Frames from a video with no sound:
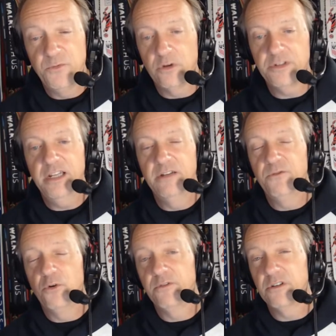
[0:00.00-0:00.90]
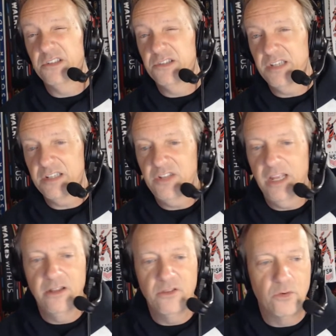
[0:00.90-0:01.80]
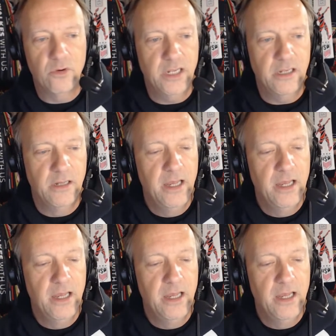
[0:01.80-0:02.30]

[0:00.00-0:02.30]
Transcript: 14-4 versus 16-3.